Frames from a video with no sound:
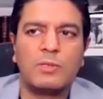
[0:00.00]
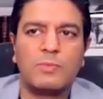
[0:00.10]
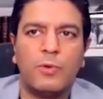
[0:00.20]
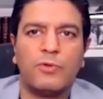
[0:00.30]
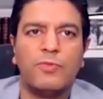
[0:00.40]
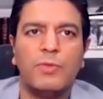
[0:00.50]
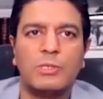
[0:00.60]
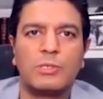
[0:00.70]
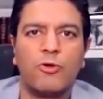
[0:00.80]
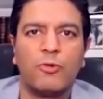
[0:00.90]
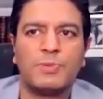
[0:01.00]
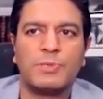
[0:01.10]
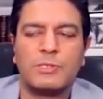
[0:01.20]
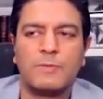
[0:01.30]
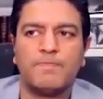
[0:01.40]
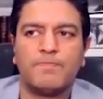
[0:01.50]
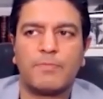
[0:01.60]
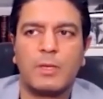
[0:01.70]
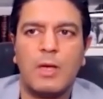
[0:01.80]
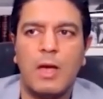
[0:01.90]
both these groups,
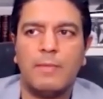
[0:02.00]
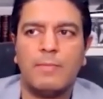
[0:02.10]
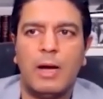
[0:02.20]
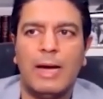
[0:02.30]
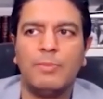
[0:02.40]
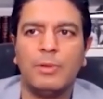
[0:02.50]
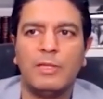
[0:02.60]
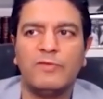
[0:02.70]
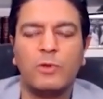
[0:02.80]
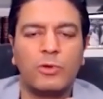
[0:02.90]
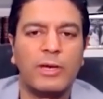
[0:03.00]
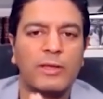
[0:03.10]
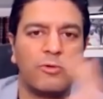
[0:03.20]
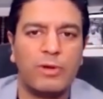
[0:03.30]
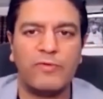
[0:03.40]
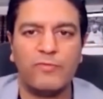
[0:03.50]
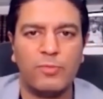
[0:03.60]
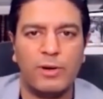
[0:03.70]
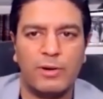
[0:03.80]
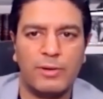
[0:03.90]
I believe, are looking in the rearview
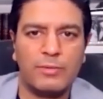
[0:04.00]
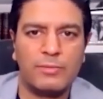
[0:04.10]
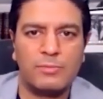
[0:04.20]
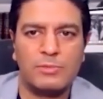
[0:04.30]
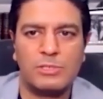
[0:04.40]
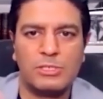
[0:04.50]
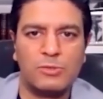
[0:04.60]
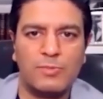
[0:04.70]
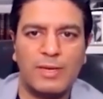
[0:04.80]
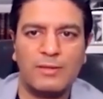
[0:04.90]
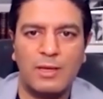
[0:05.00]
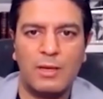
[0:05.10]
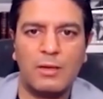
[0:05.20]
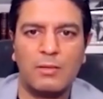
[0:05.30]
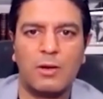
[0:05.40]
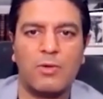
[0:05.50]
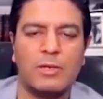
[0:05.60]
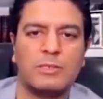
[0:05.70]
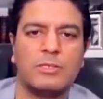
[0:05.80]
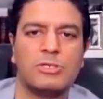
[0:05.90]
mirror to make their
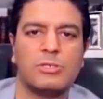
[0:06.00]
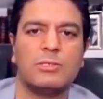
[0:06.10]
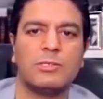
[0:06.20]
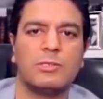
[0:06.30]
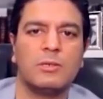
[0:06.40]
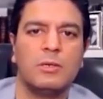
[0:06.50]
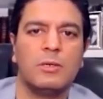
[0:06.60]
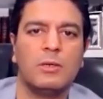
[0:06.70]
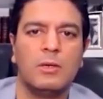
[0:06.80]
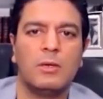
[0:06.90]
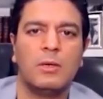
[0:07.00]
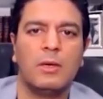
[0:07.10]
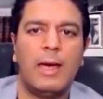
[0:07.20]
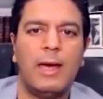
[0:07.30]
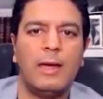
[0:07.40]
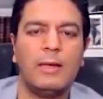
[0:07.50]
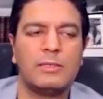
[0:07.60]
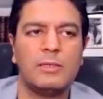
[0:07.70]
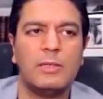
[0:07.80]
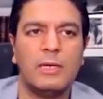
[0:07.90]
career decisions.
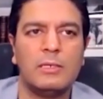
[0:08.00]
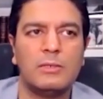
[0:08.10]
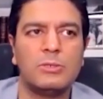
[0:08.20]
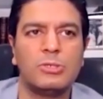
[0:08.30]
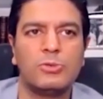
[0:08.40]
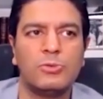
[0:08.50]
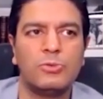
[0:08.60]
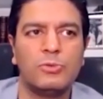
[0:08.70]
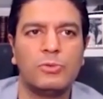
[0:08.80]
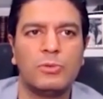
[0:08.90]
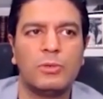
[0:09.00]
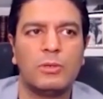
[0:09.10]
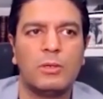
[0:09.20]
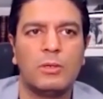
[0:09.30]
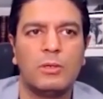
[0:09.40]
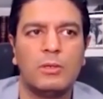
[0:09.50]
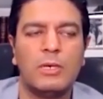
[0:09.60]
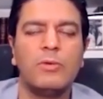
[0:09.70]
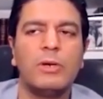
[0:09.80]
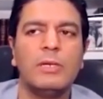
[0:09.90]
And they didn't do, they
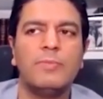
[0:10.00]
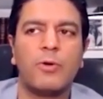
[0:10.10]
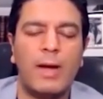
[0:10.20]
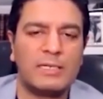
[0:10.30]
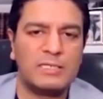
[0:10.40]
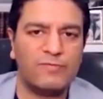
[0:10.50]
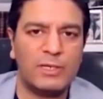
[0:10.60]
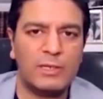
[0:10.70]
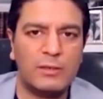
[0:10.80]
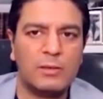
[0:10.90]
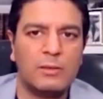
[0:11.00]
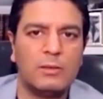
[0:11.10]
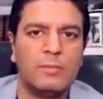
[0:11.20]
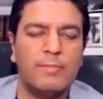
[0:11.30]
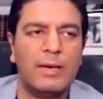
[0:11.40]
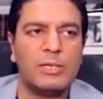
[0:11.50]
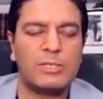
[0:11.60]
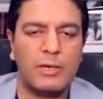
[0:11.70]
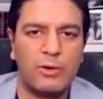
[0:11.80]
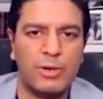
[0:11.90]
didn't really proactively manage
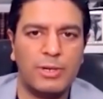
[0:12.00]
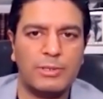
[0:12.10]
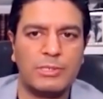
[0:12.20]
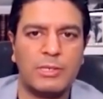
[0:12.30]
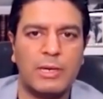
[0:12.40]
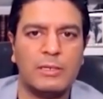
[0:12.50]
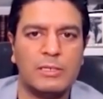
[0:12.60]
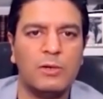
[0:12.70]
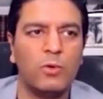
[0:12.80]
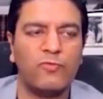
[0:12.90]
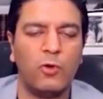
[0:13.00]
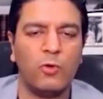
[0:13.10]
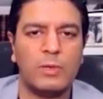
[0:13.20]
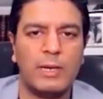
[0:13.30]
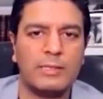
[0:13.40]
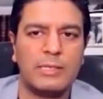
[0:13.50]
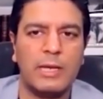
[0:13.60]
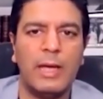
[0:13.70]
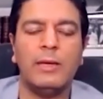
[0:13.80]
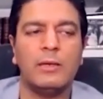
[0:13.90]
their careers and didn't look forward and say,
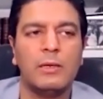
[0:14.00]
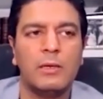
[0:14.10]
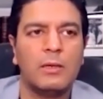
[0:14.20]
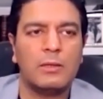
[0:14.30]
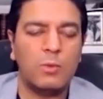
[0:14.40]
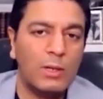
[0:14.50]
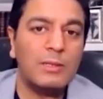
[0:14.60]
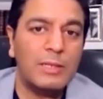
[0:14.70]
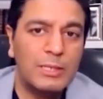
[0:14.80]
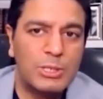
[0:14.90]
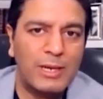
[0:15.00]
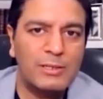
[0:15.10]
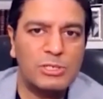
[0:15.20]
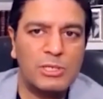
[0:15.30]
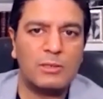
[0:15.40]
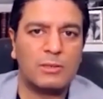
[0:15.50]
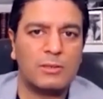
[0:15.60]
hey, the world is changing,